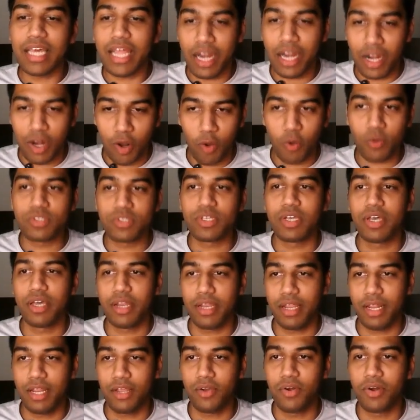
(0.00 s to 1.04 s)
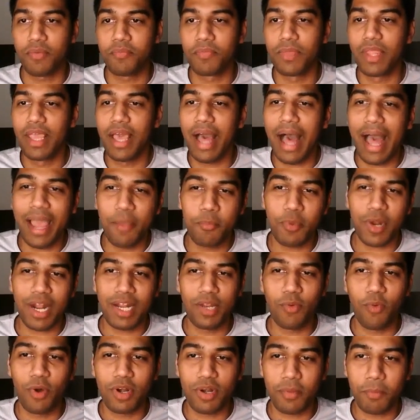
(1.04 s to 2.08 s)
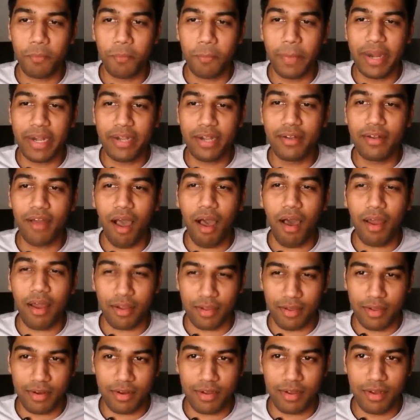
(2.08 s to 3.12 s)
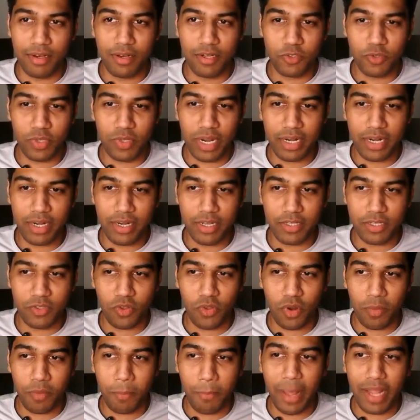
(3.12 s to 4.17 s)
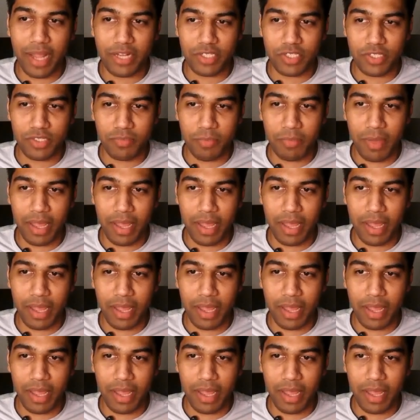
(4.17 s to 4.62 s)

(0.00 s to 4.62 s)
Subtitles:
looks really good. I probably want a bit darker color so that it does not matches